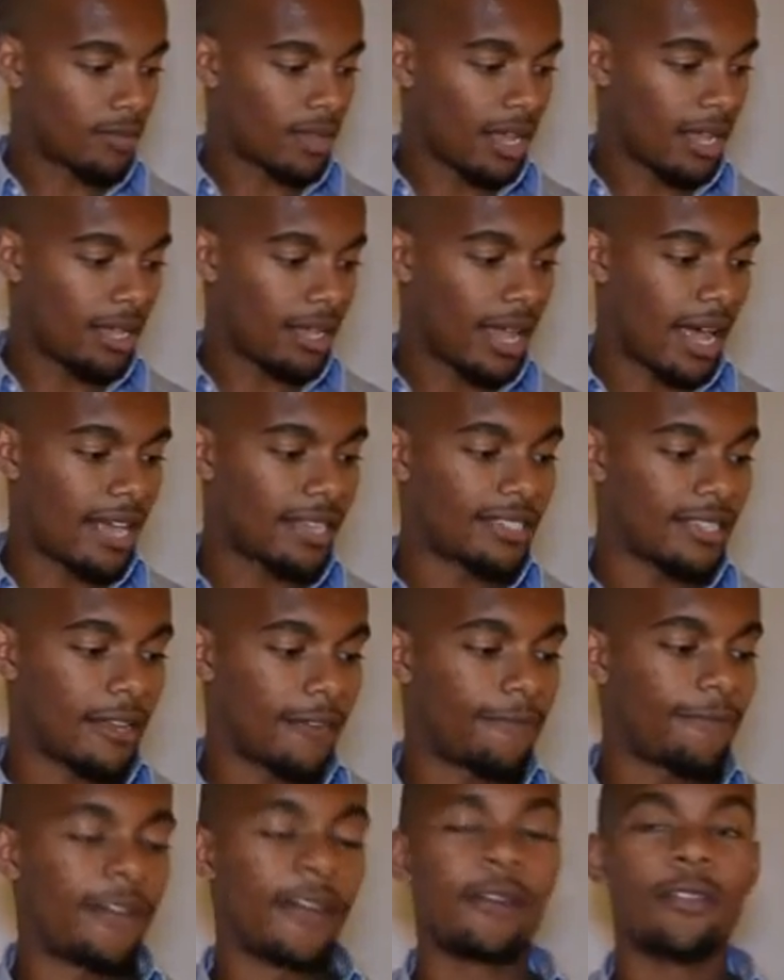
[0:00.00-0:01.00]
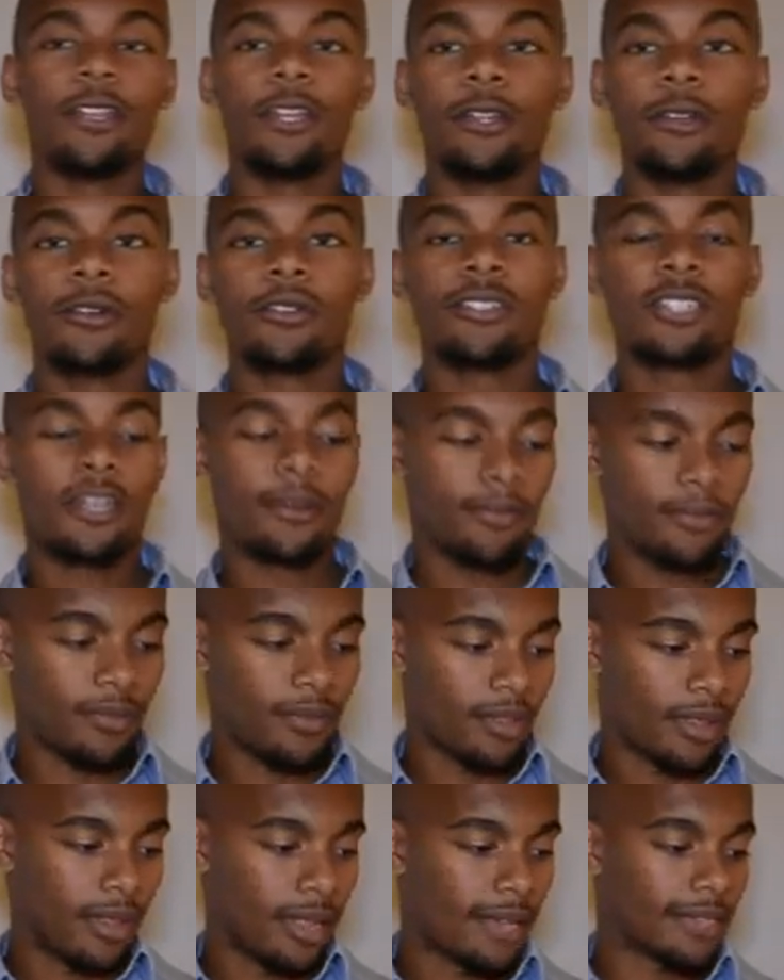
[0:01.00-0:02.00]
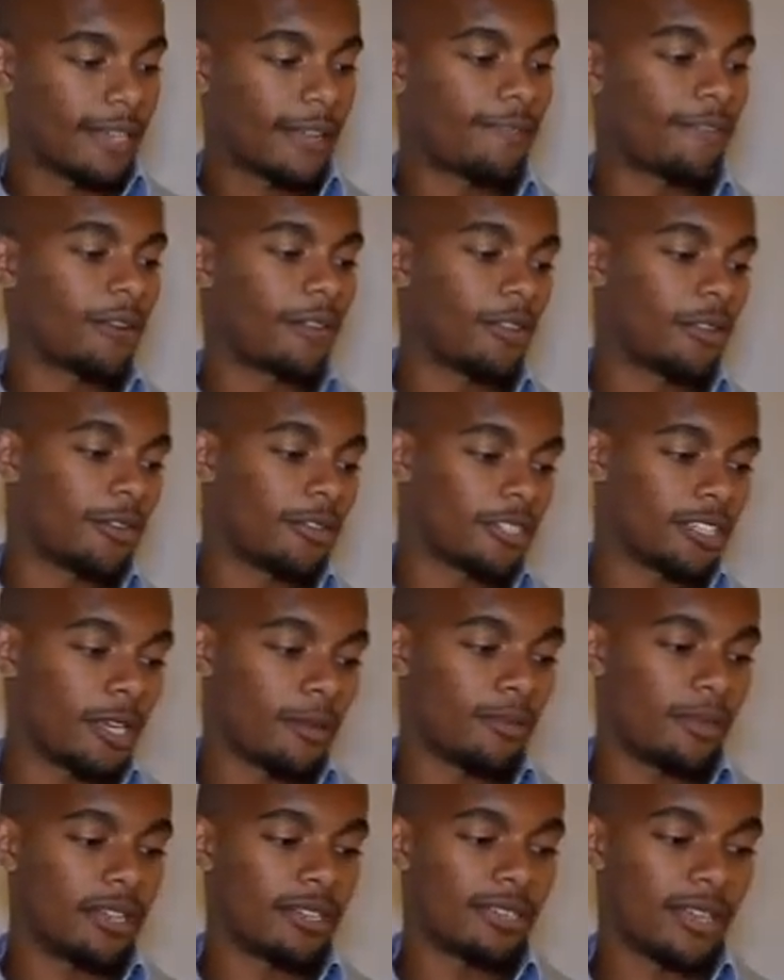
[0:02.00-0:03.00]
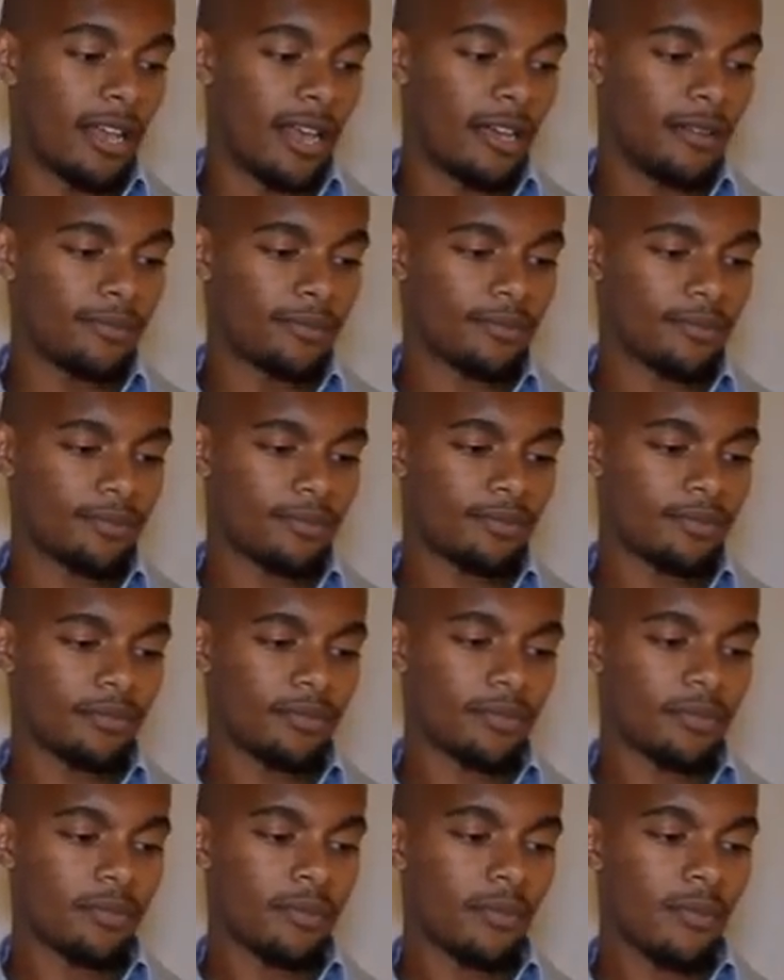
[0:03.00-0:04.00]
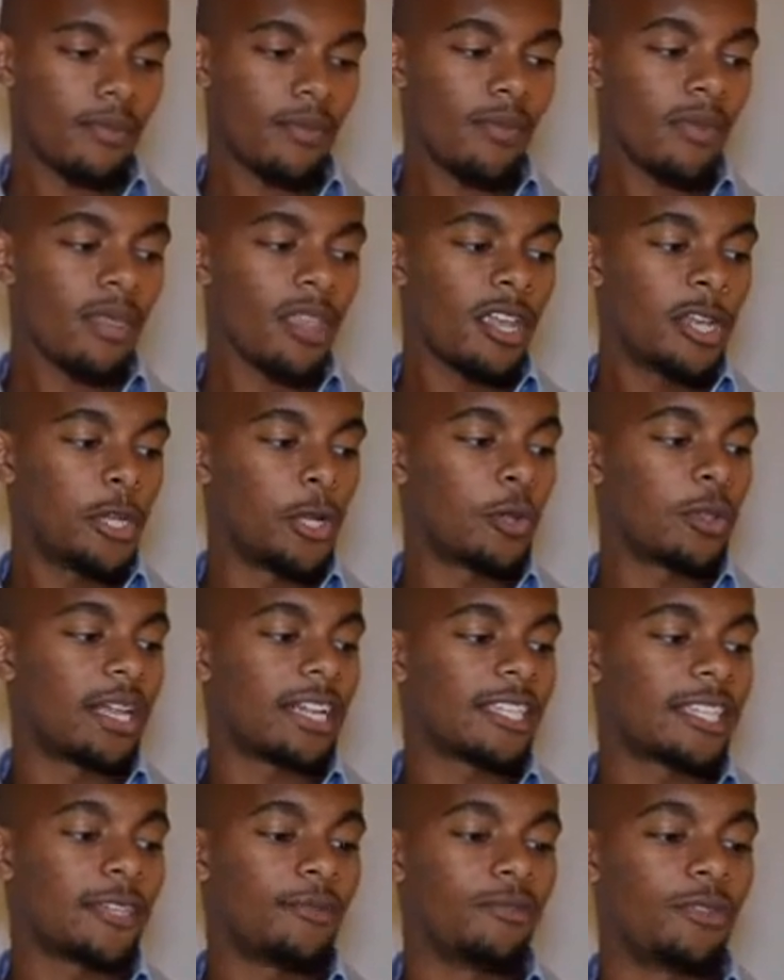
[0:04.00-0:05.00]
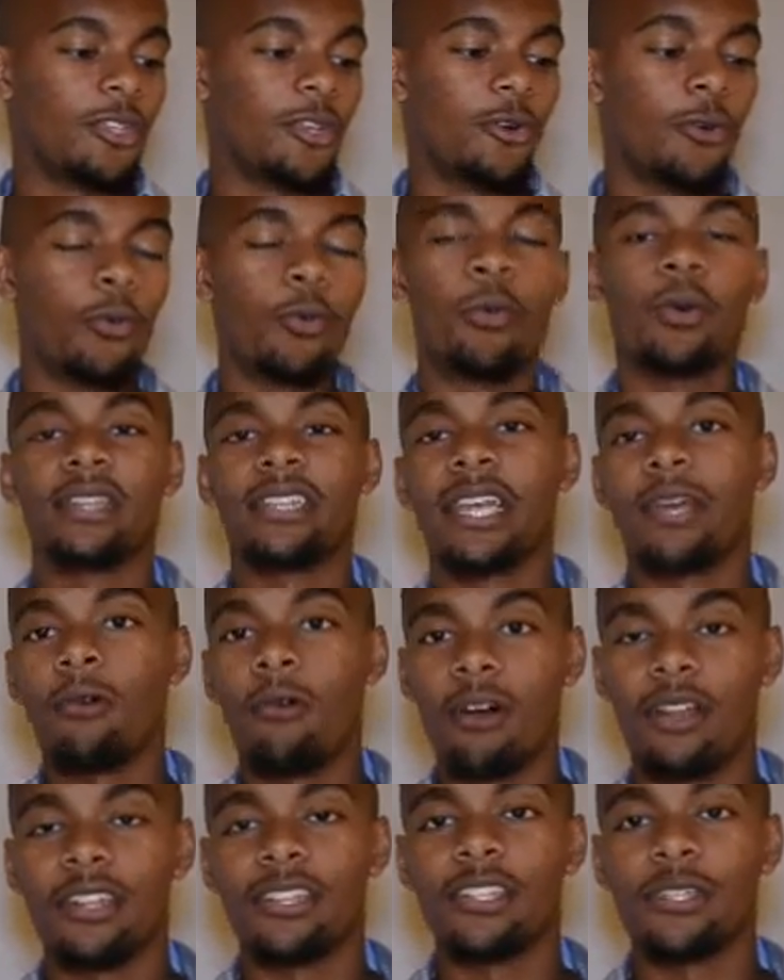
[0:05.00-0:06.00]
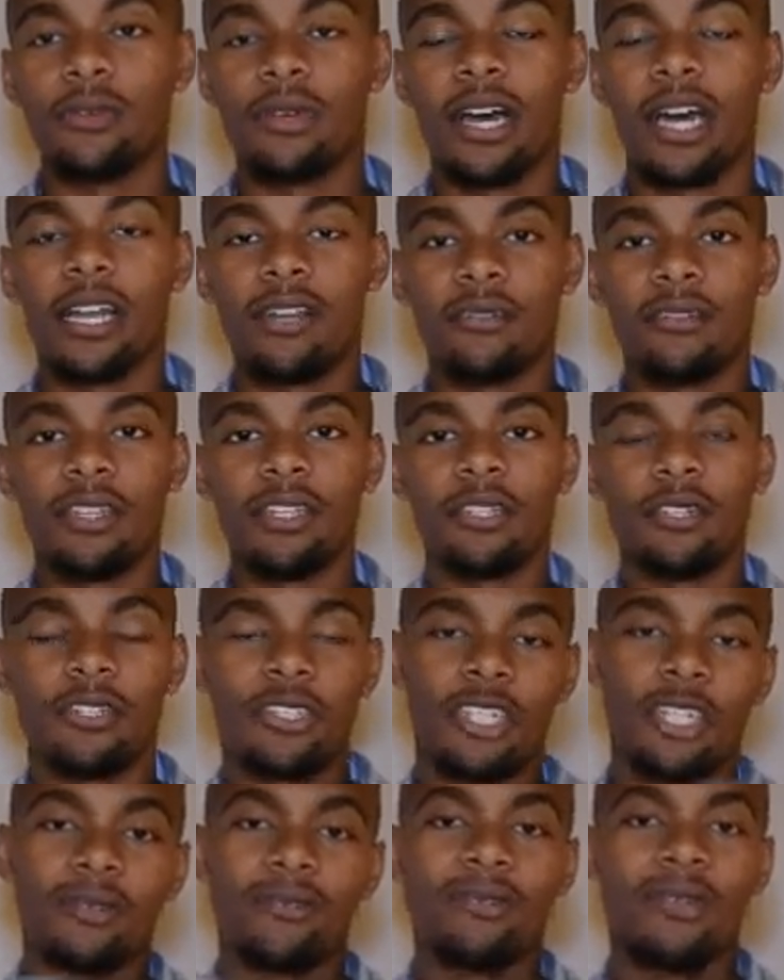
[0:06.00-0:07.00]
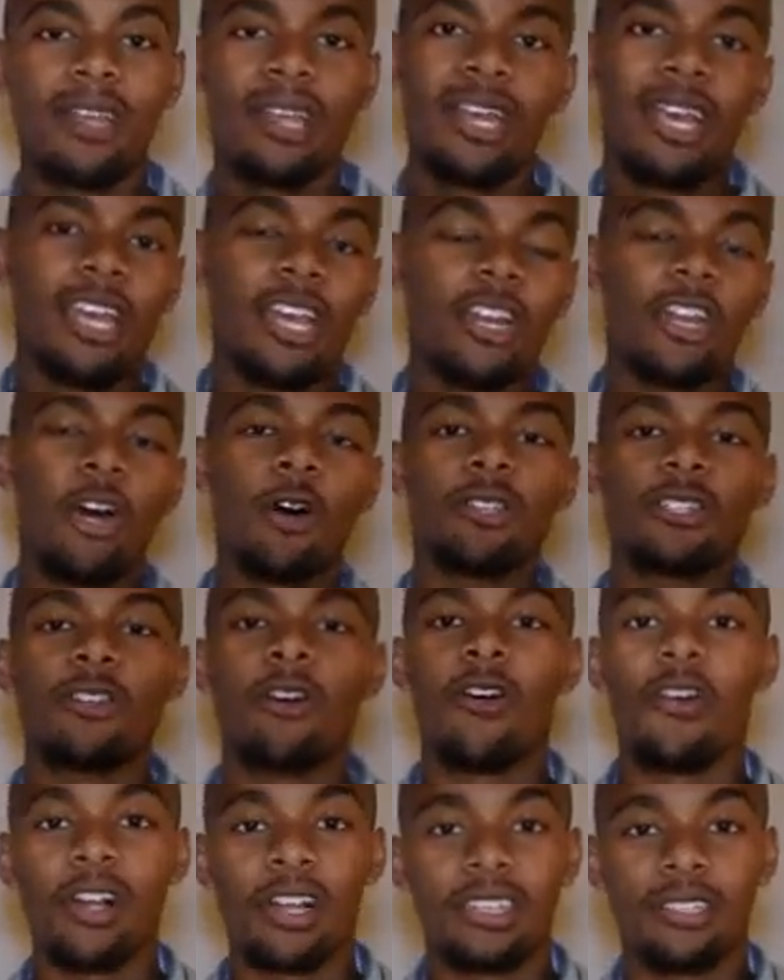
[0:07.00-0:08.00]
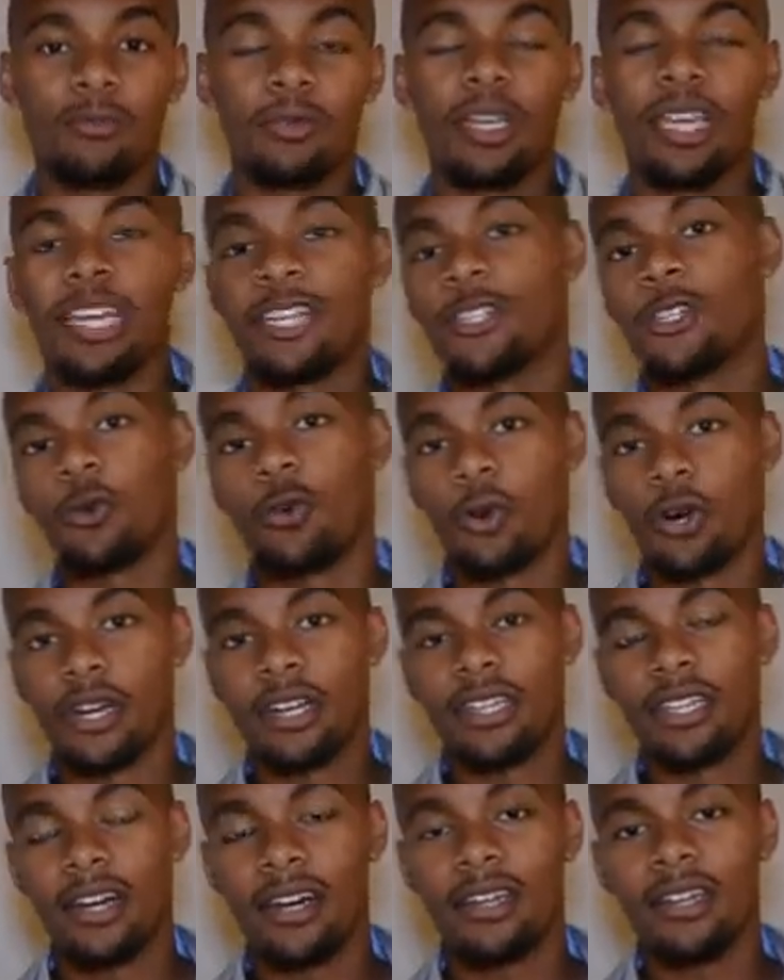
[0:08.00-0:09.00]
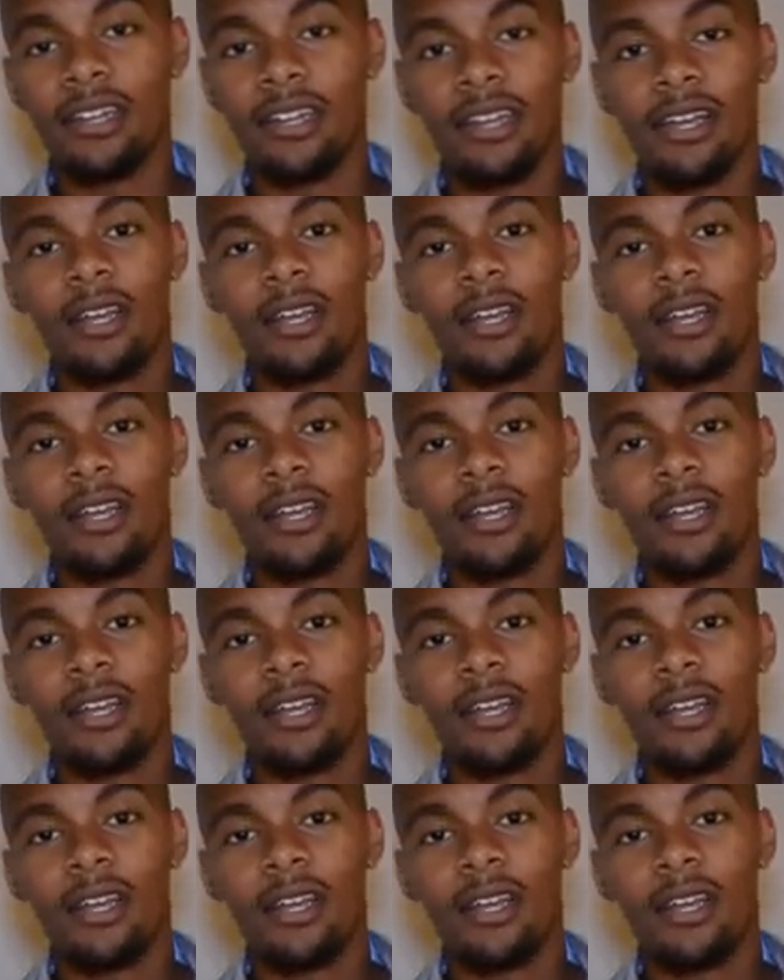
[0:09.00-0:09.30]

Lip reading: Laissez-faire leadership. Laissez-faire leadership is, let them do what they want to do kind of leadership. As long as we get the work done,